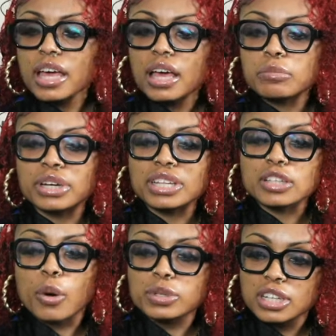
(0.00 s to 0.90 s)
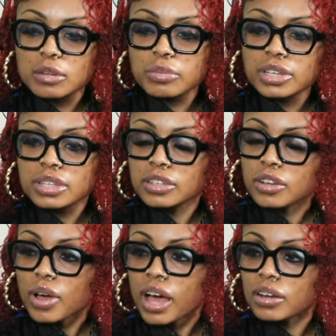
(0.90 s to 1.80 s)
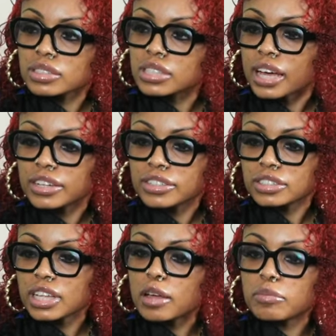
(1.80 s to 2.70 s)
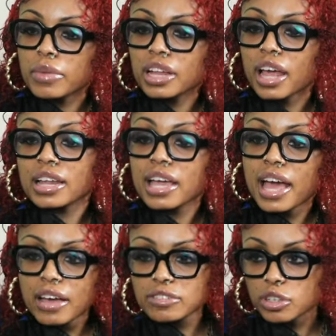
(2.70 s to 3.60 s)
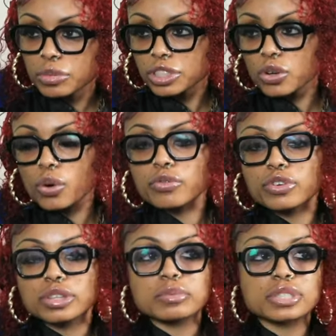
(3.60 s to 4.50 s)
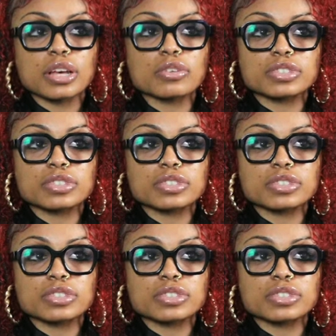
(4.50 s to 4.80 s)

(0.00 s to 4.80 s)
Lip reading: But it's always going to be, you know, outsiders that may not have so much going for themselves,